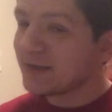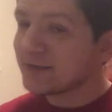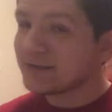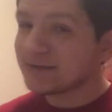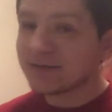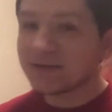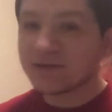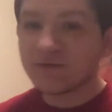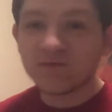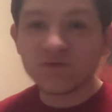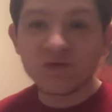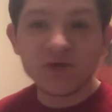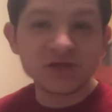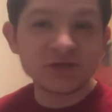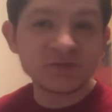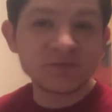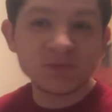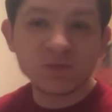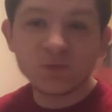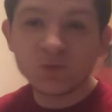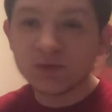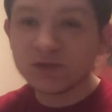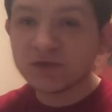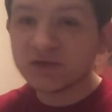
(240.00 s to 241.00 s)
said the
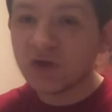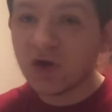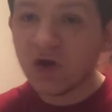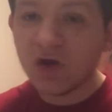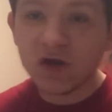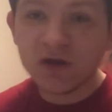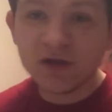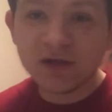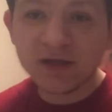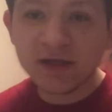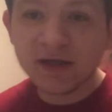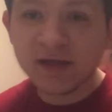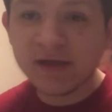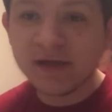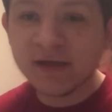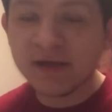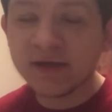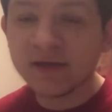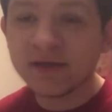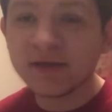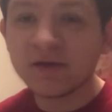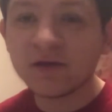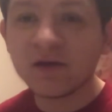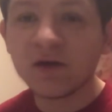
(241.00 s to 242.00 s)
freshmen were
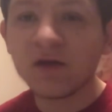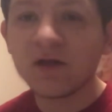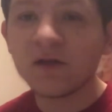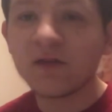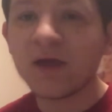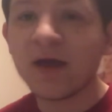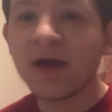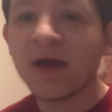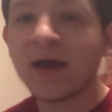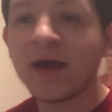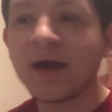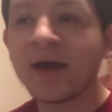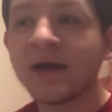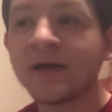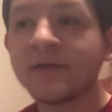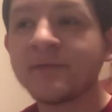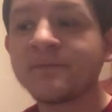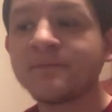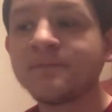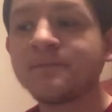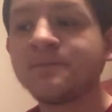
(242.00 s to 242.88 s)
talking and all that.